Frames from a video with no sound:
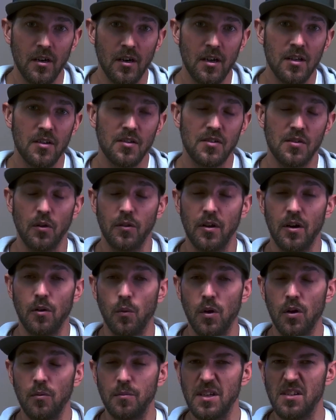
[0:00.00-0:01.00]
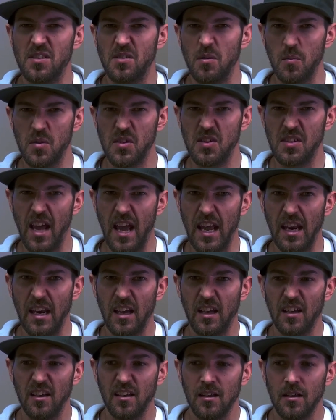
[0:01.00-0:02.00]
So there will be some
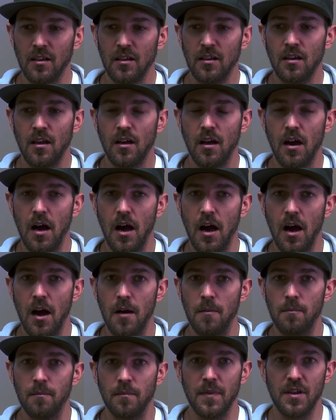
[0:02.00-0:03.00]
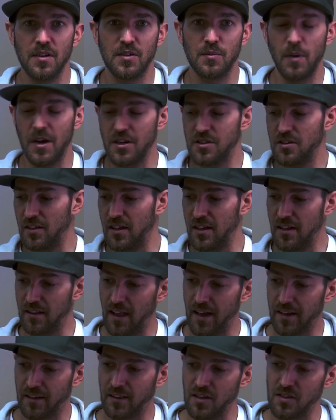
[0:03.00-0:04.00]
staining, especially
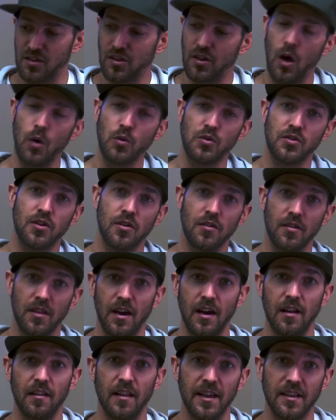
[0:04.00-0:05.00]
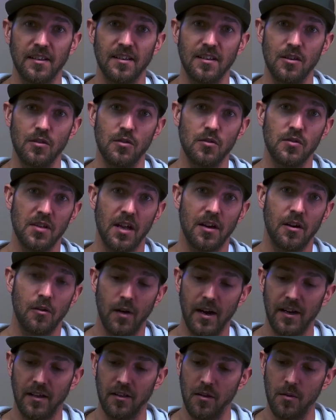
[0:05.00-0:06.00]
like this coaster that I like to use on a
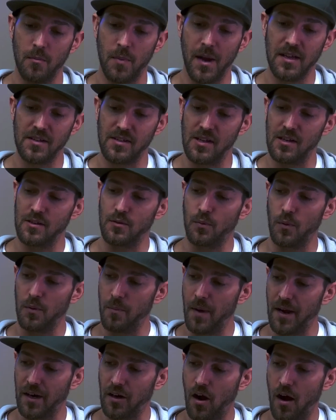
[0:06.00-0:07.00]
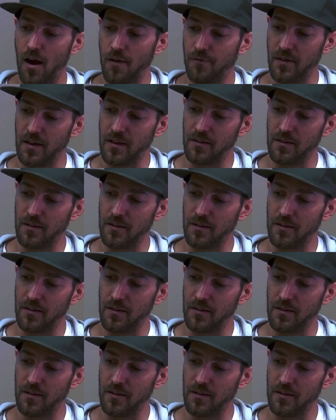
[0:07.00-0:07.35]
regular basis with my coffee.